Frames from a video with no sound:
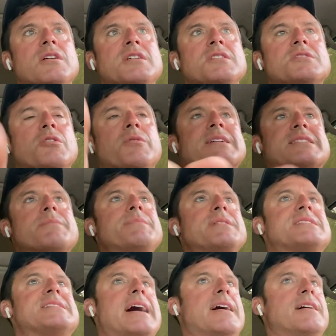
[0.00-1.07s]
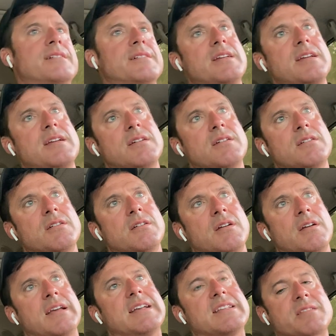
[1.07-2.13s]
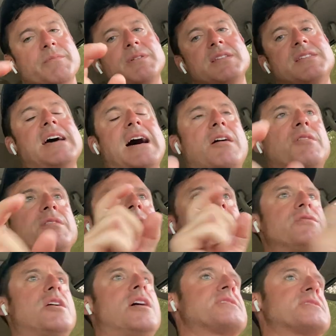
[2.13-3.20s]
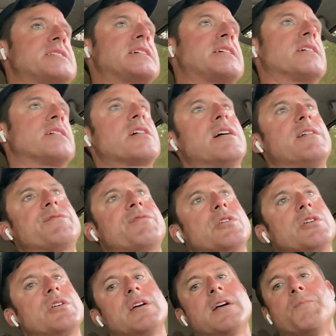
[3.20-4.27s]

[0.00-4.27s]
So it's a mentality. It's a mentality of not seeking comfort.